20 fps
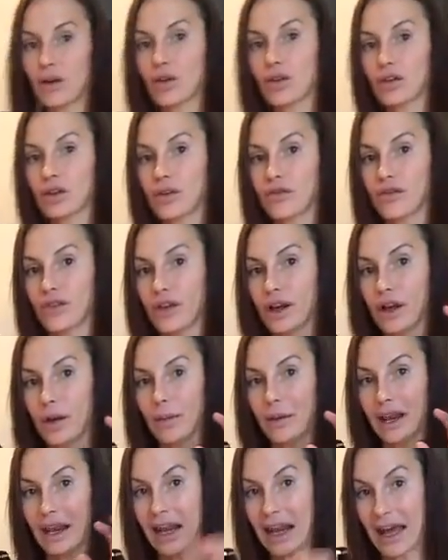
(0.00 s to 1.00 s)
cook them for a little
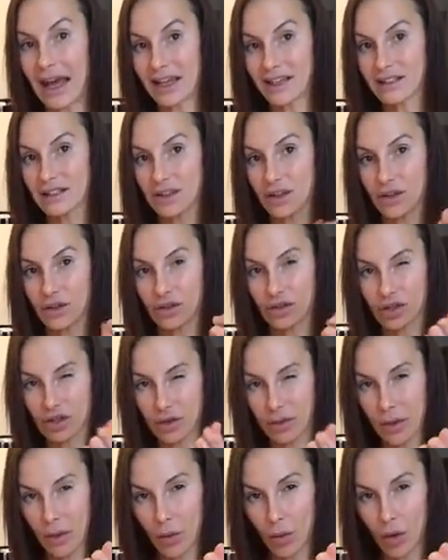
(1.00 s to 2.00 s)
bit less so they're just a
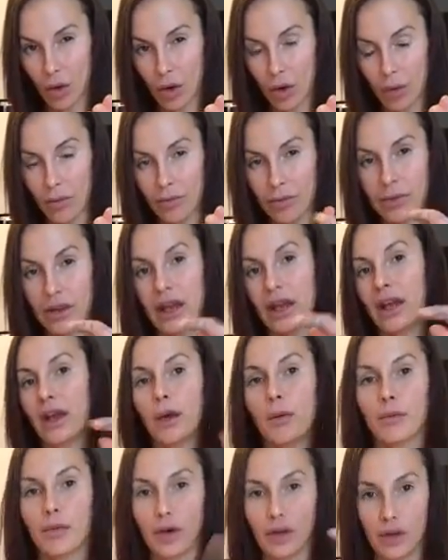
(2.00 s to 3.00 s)
bit warm.
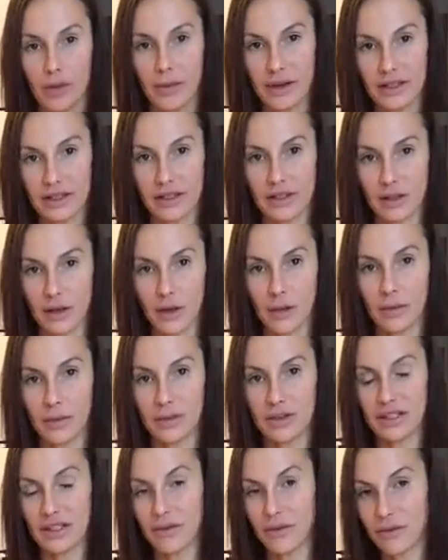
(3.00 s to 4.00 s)
Put them in some
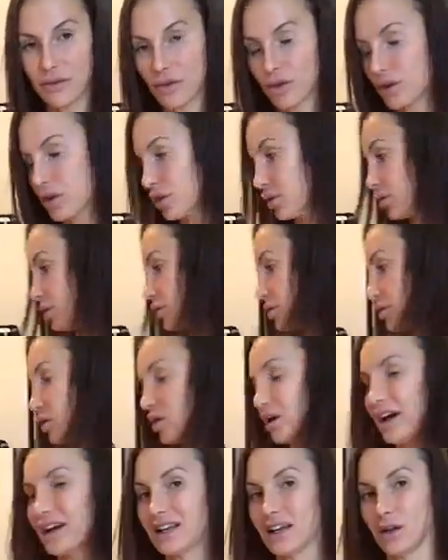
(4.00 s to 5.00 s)
tin foil or
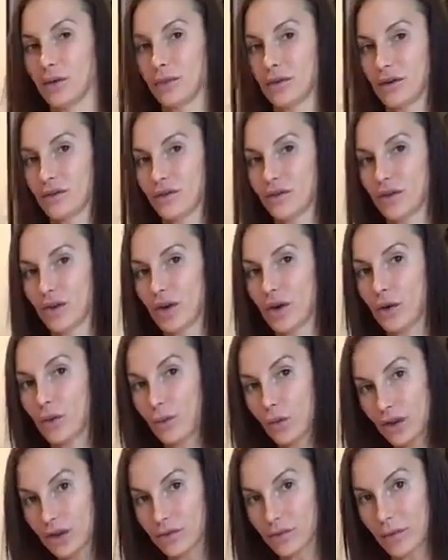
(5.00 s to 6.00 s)
aluminum foil
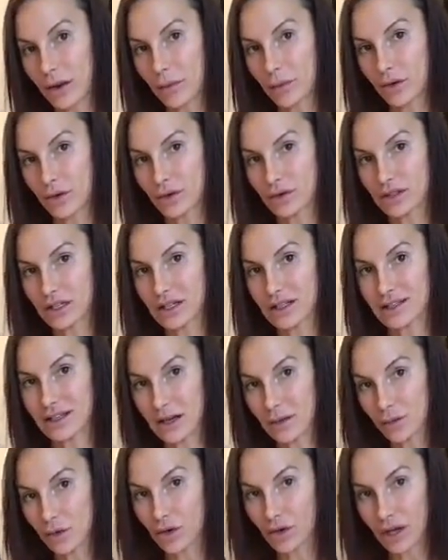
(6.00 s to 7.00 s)
with my proteins that I'm
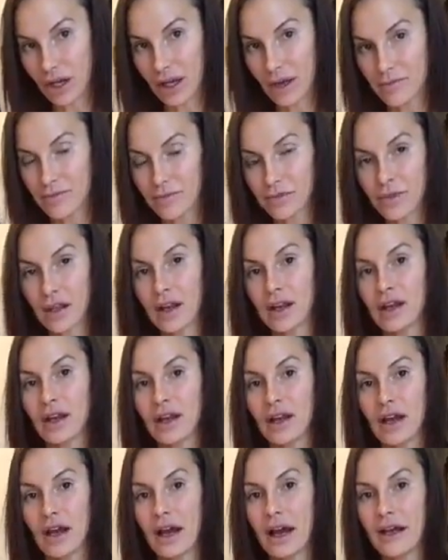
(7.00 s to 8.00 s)
cooking,
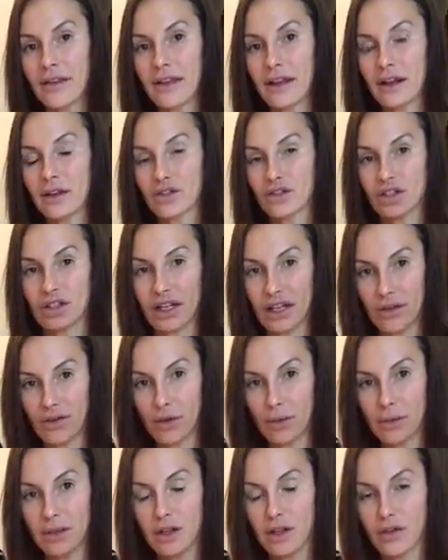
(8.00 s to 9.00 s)
and then I'll just leave them
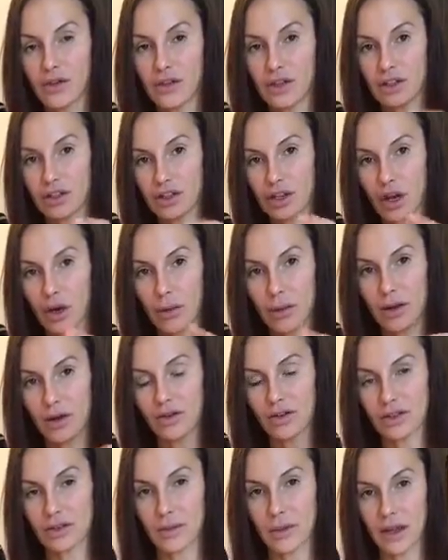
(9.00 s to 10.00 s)
in the oven to go a bit
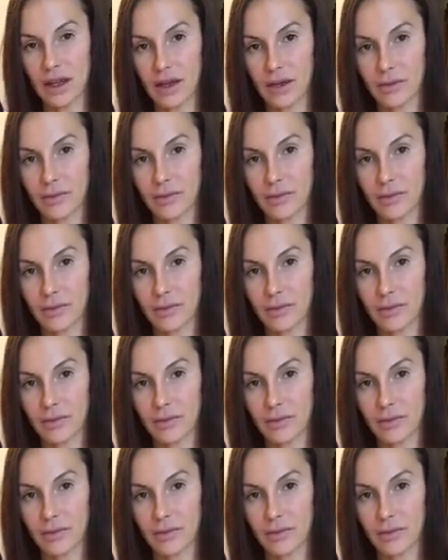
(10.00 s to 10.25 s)
crispy.